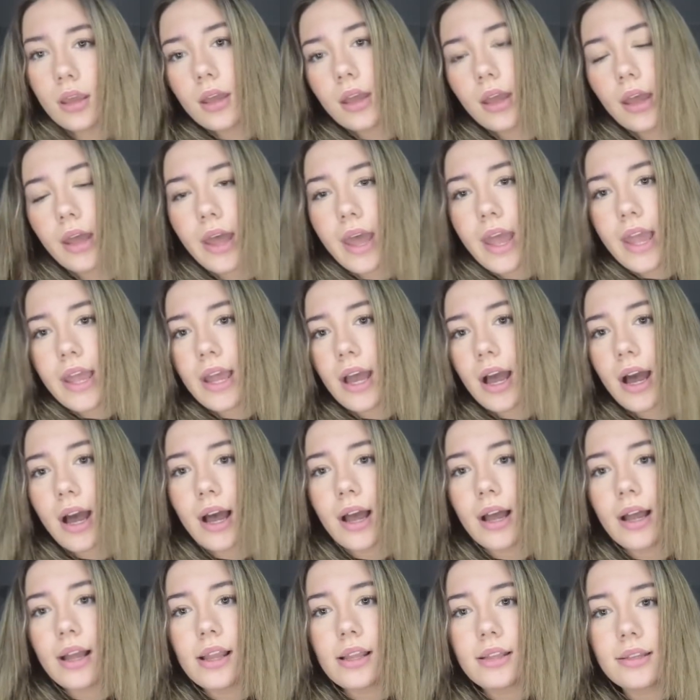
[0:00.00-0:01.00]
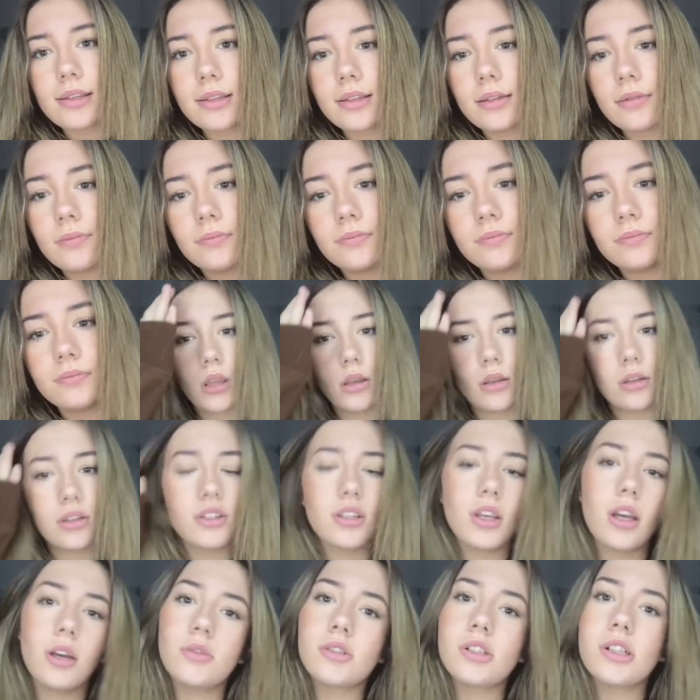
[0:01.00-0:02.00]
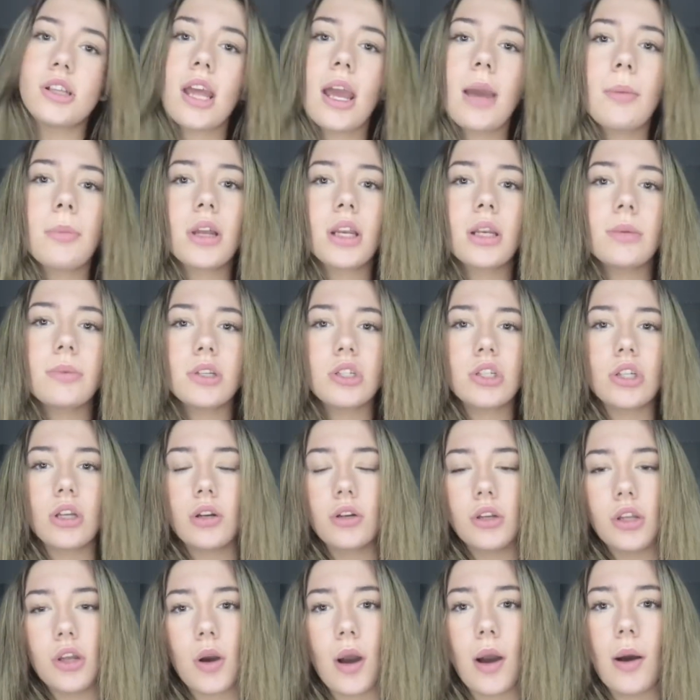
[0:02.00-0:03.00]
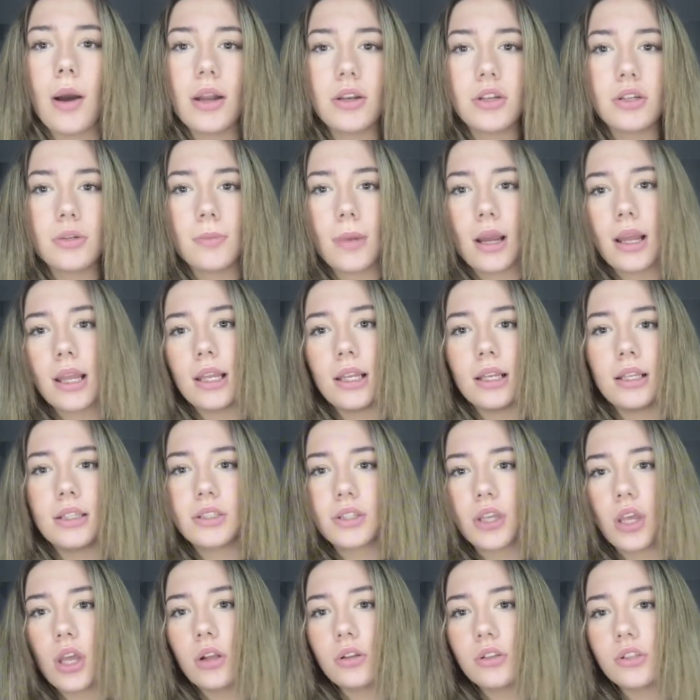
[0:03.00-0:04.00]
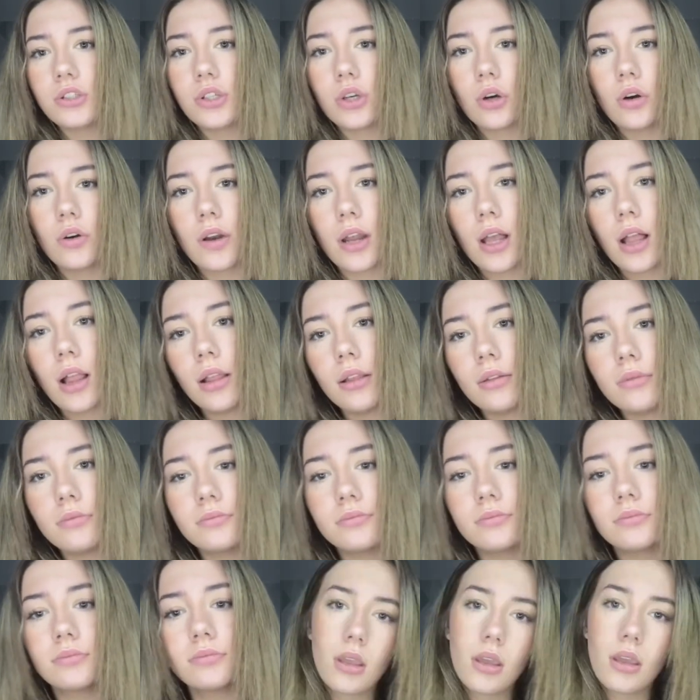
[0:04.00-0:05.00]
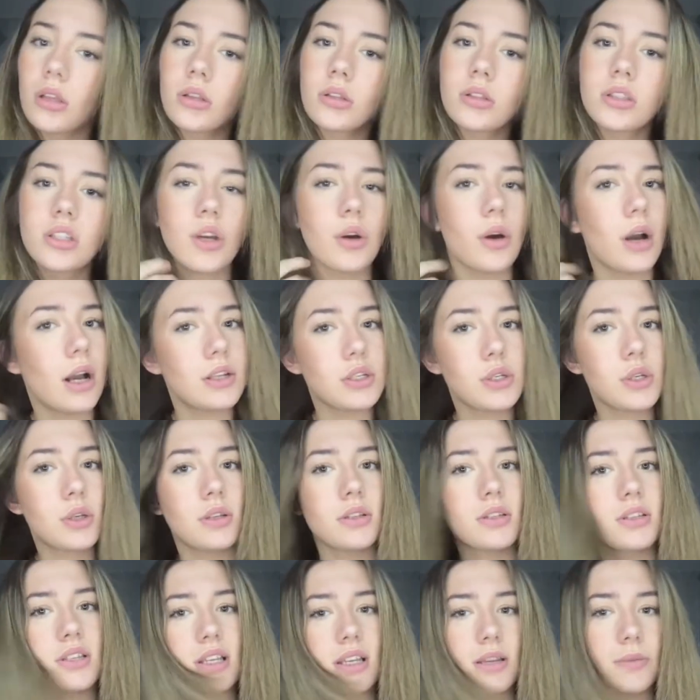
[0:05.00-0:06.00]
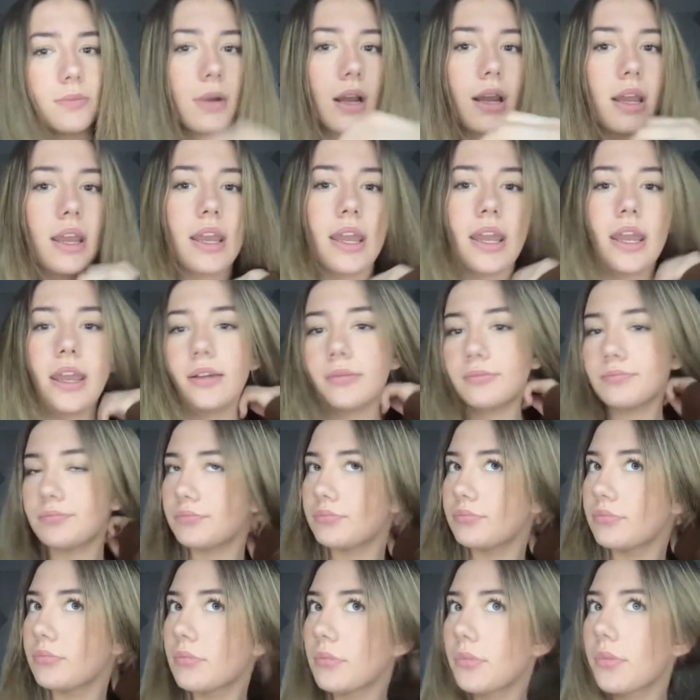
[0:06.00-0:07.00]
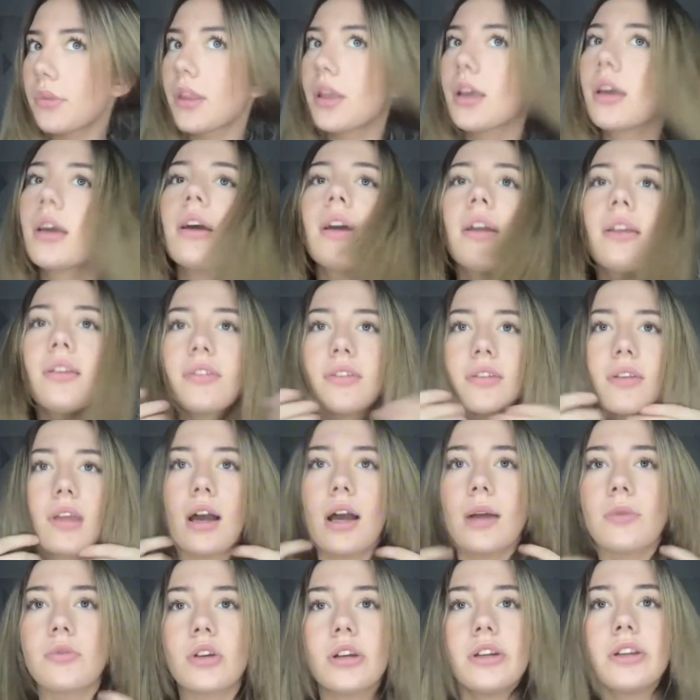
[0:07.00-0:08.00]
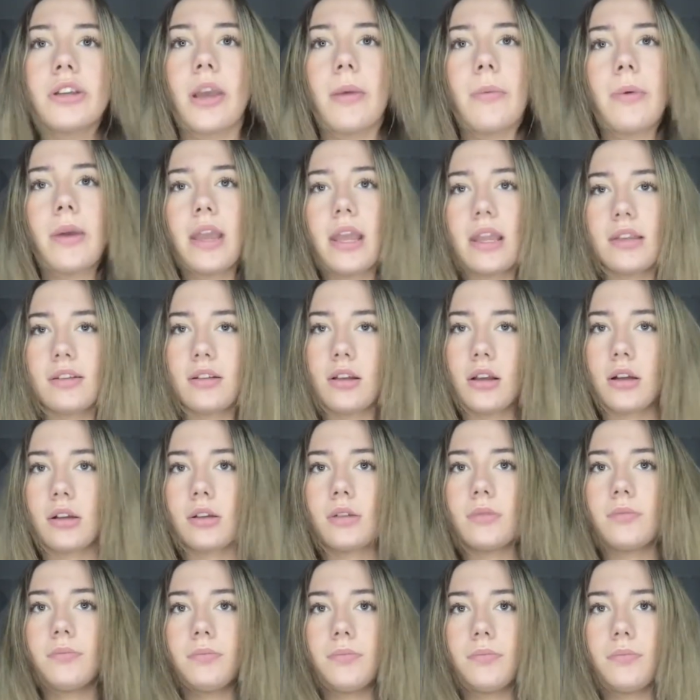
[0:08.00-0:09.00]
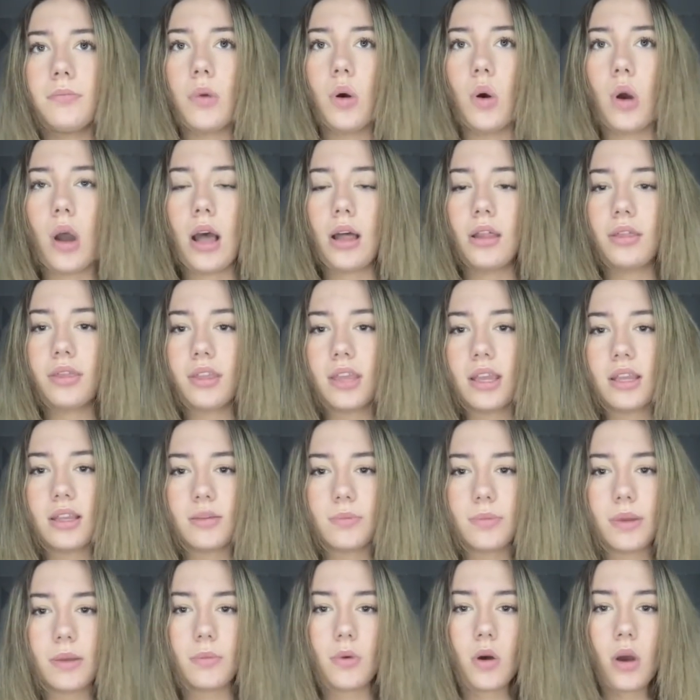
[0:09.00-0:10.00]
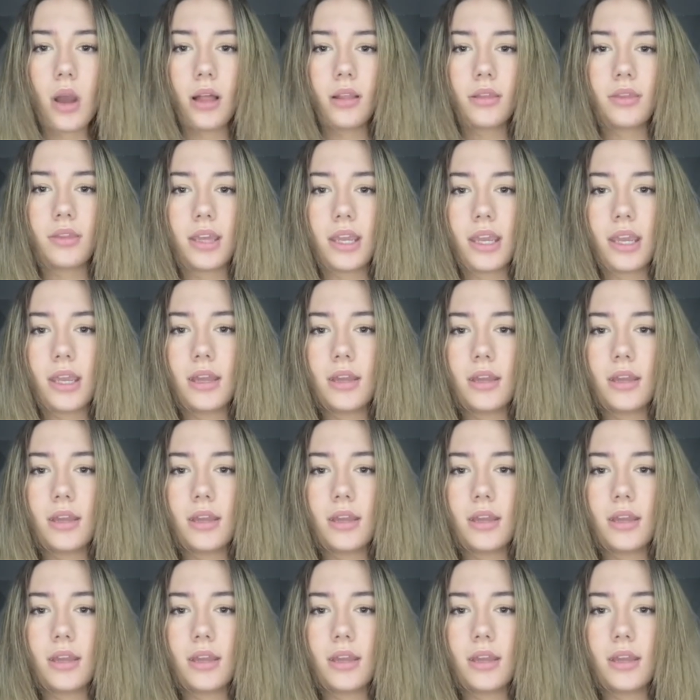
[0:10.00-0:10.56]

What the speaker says: Hey guys! So today I'm going to be showing you how I do my heatless curl tutorial. So as you can see, my hair I'm trying to get my hair to look more healthy, to be more healthy.